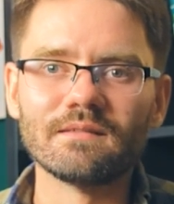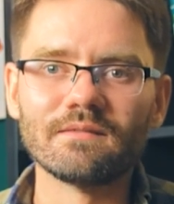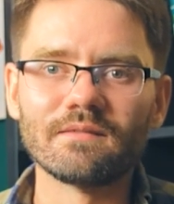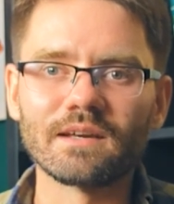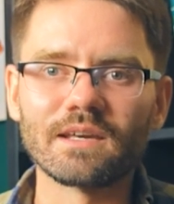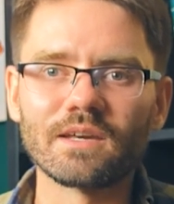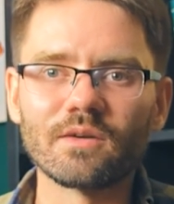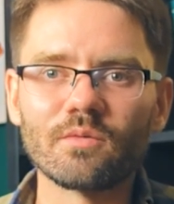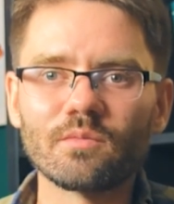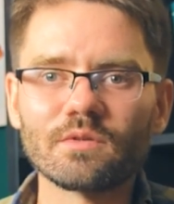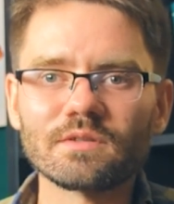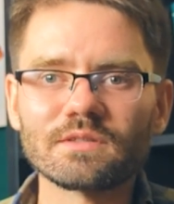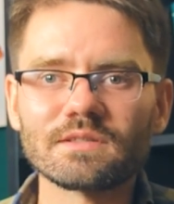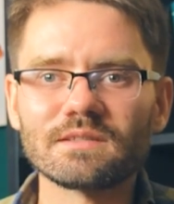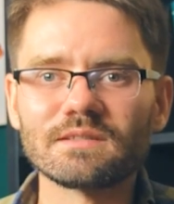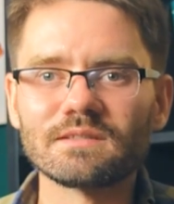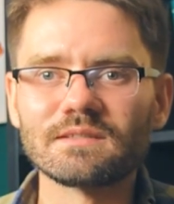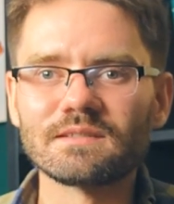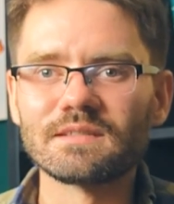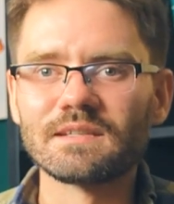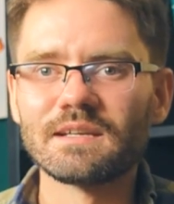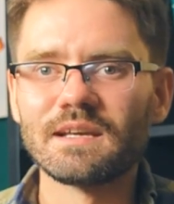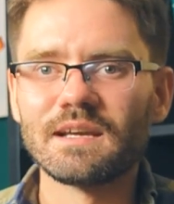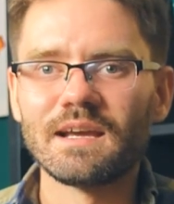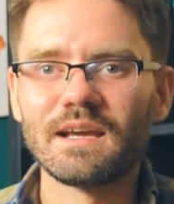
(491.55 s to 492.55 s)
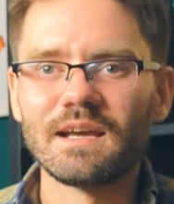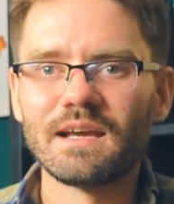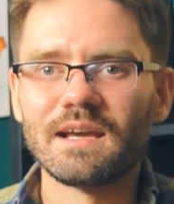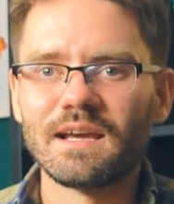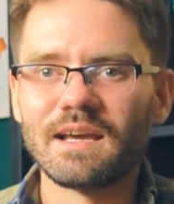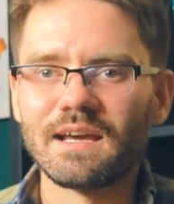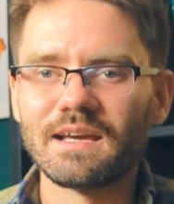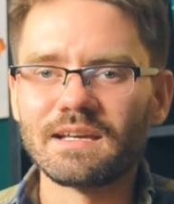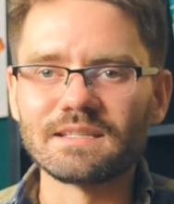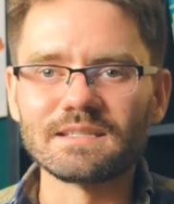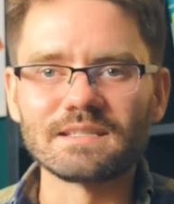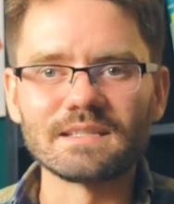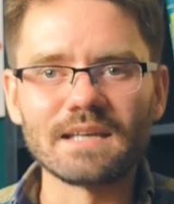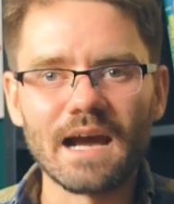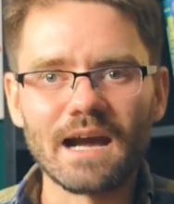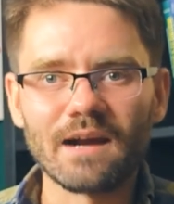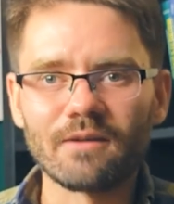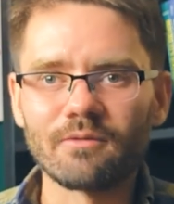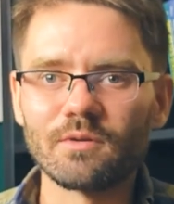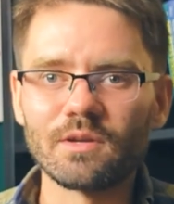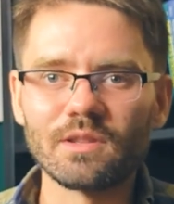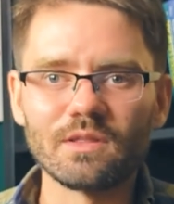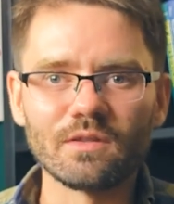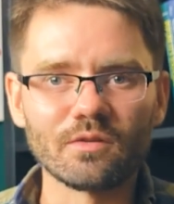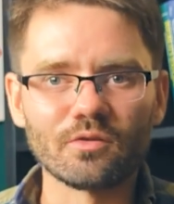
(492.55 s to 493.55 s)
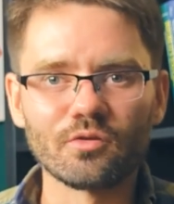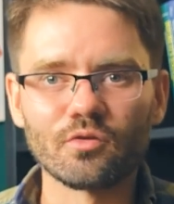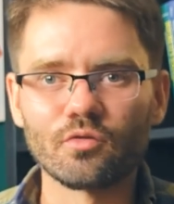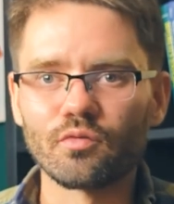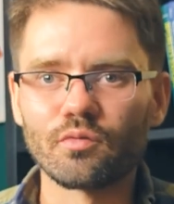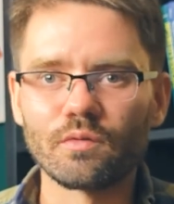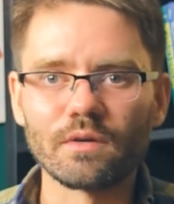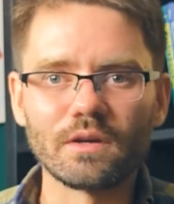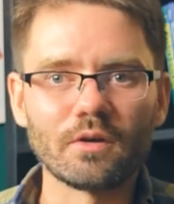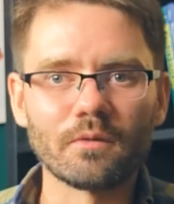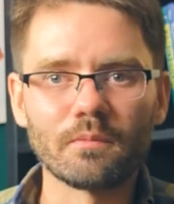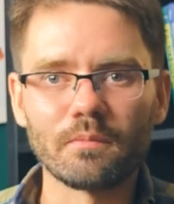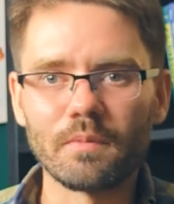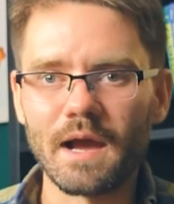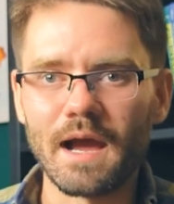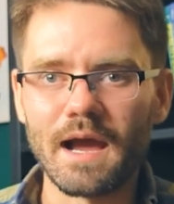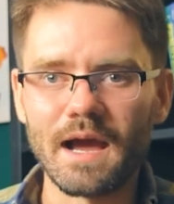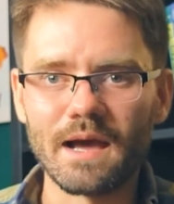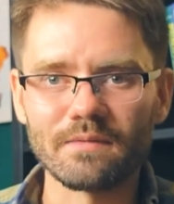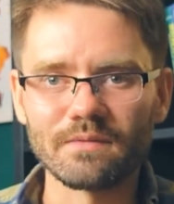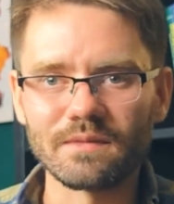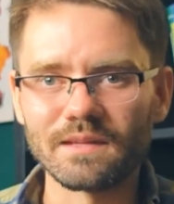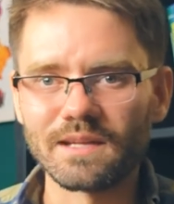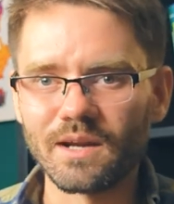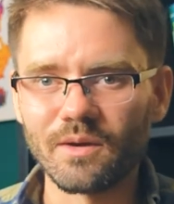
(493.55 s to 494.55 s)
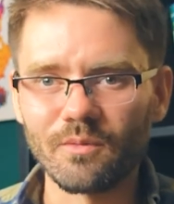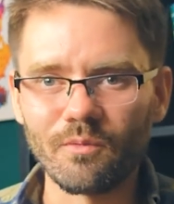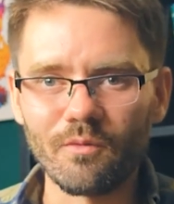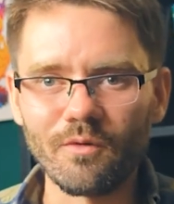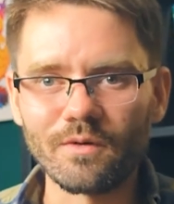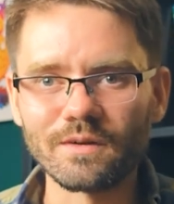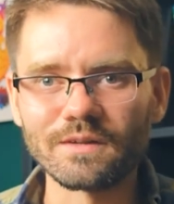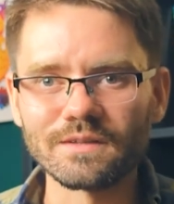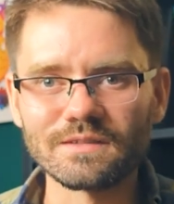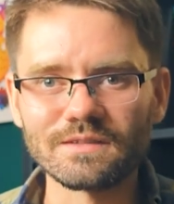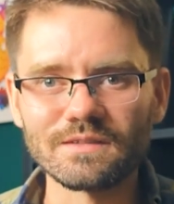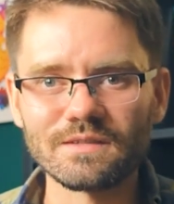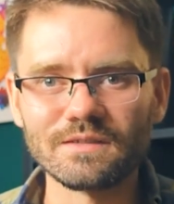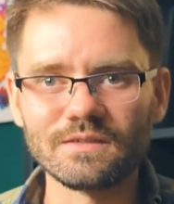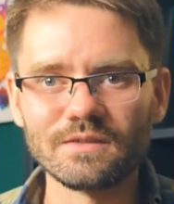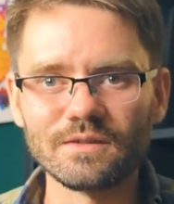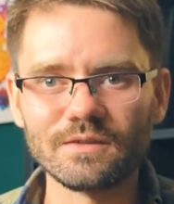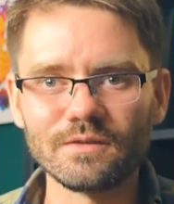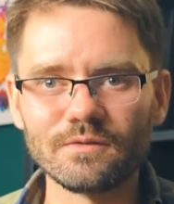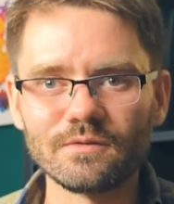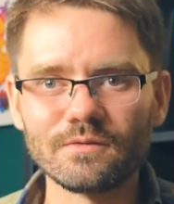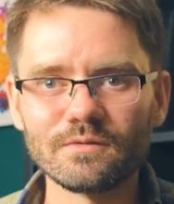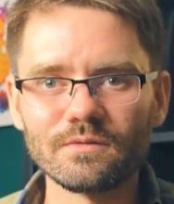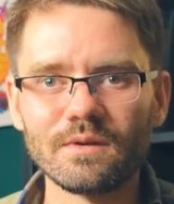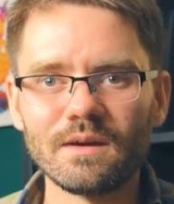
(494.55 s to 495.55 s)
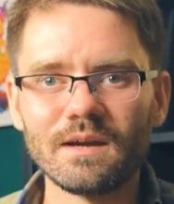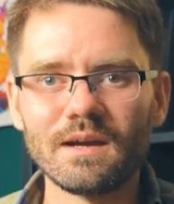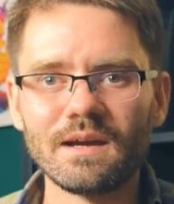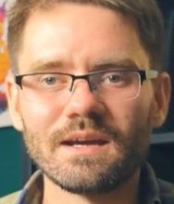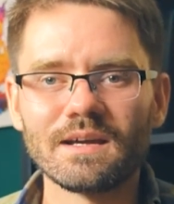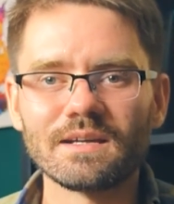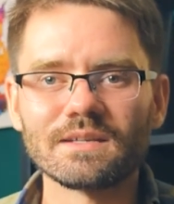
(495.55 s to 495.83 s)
Like it wasn't exactly the career path that I wanted to do.